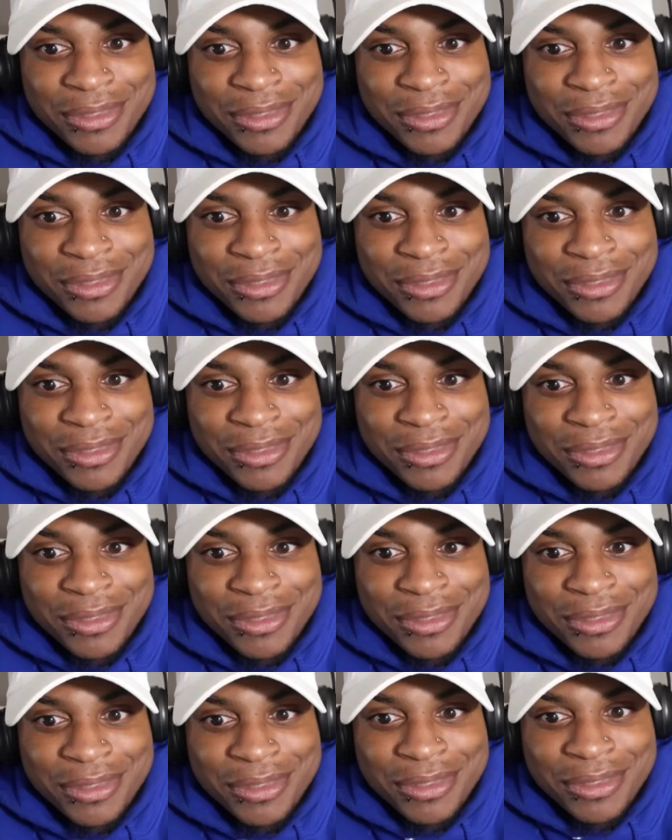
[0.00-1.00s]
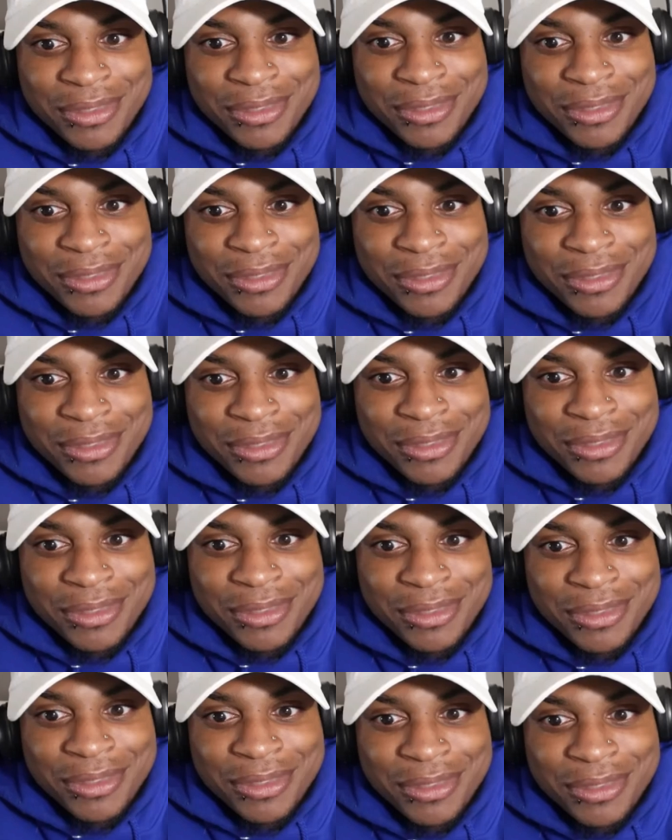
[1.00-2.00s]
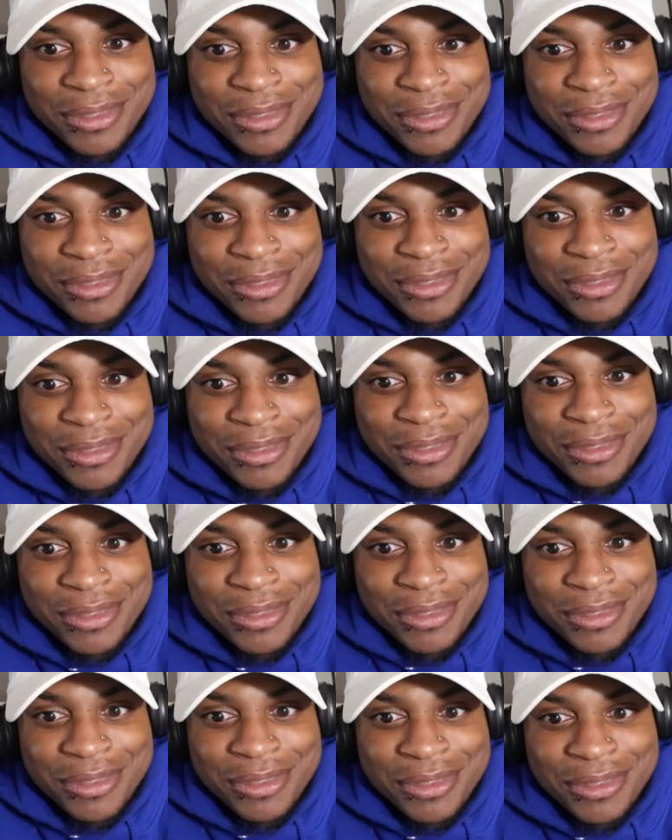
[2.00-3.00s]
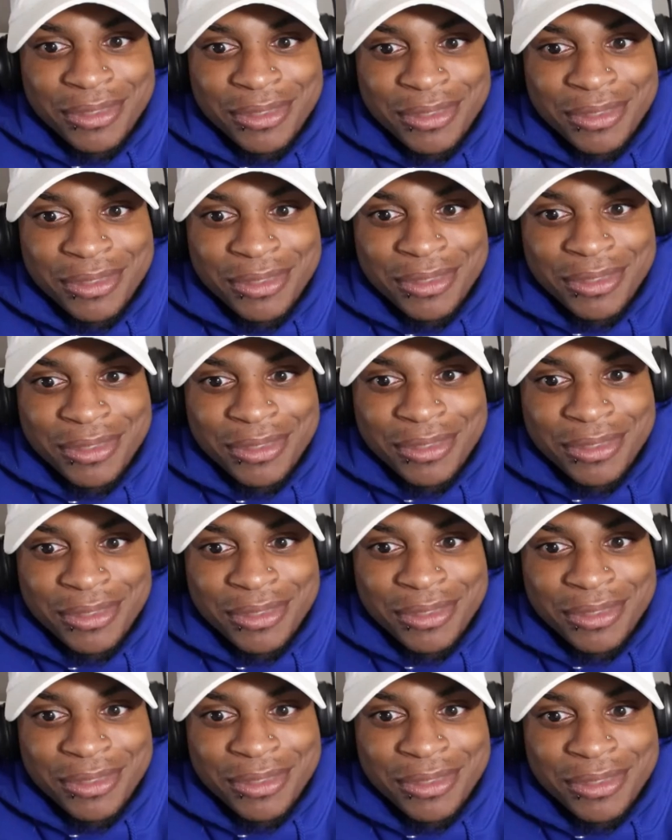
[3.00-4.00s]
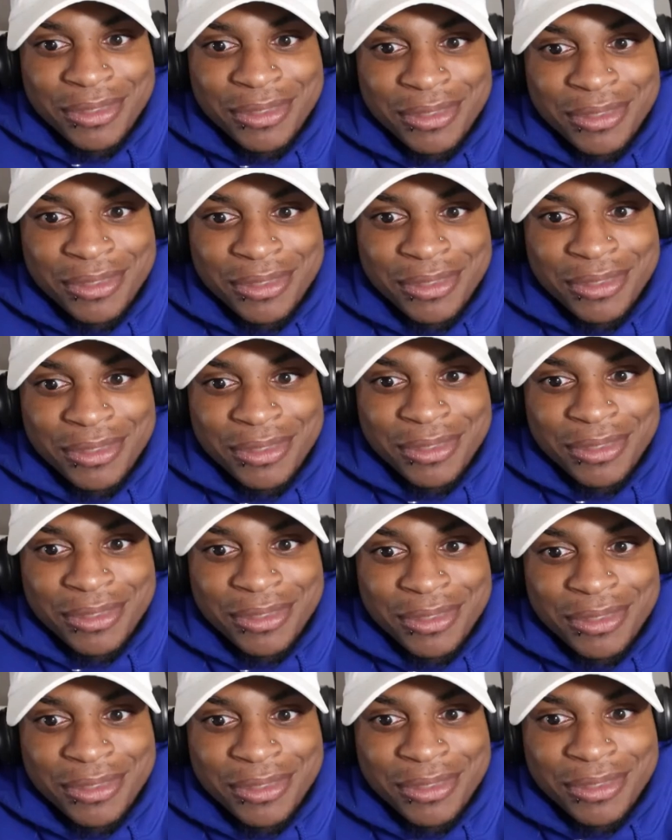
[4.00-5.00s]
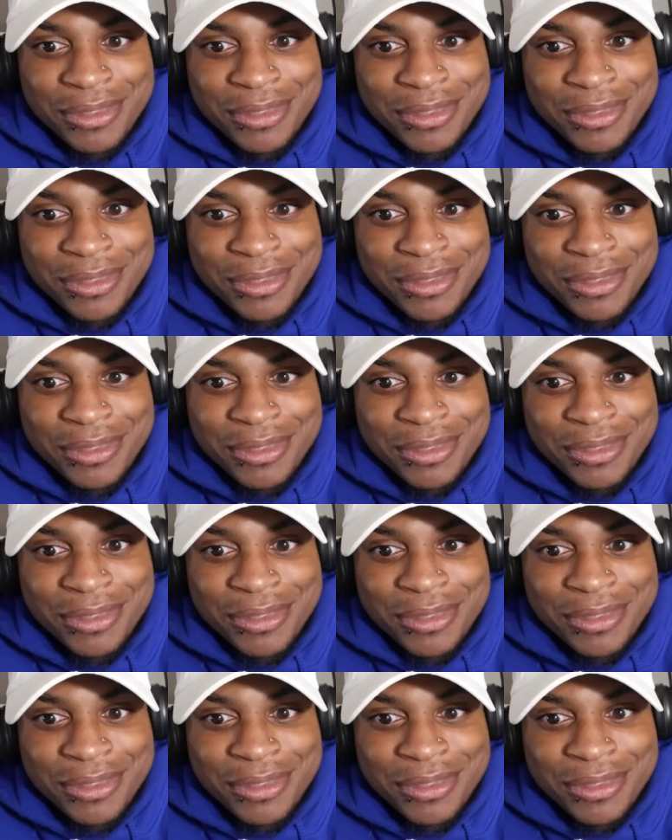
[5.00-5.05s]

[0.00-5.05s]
[no speech]